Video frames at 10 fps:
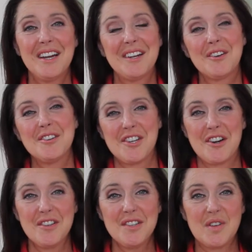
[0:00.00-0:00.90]
like, or
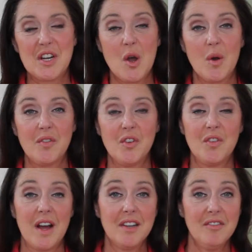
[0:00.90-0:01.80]
share this video if you
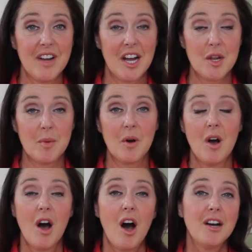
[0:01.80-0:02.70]
found it valuable.
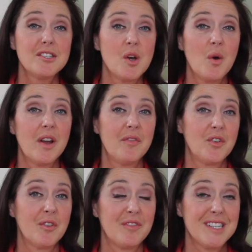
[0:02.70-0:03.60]
Also, if
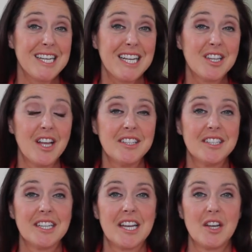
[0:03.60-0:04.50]
you're visiting
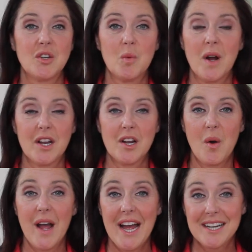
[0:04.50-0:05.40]
London and you want to
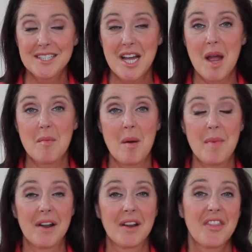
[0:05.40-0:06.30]
know ahead of time
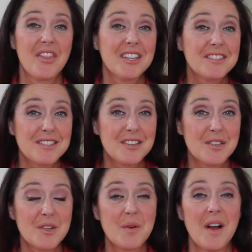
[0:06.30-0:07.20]
about things to
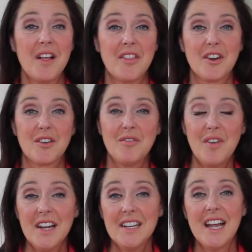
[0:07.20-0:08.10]
do that are
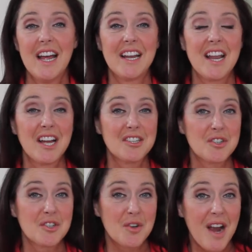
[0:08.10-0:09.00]
fun and
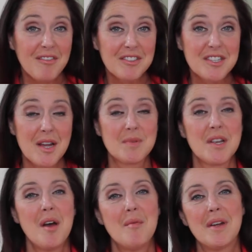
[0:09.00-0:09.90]
extra travel tips,
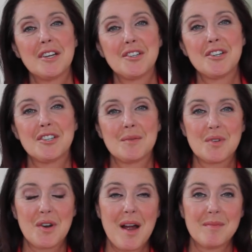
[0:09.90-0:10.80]
make sure you
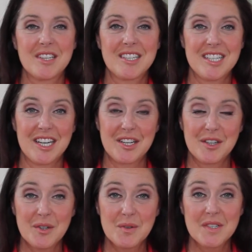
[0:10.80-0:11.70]
subscribe to the Sunny
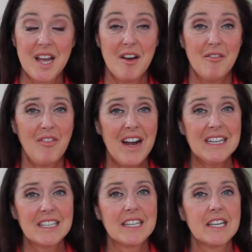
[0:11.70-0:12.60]
News.
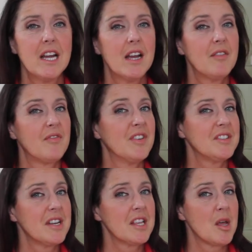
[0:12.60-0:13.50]
Finally, if
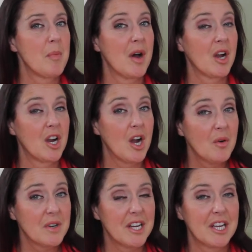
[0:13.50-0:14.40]
visiting the
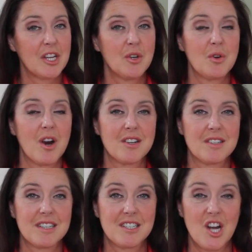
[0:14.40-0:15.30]
pagoda at Kew
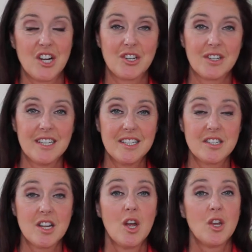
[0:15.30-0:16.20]
Gardens is on your
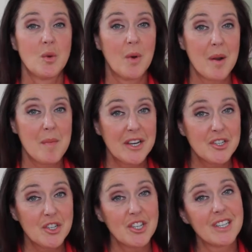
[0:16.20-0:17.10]
list, you want to make
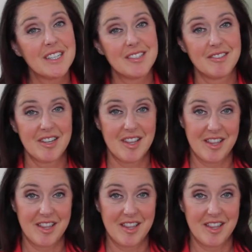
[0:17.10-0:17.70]
sure you listen to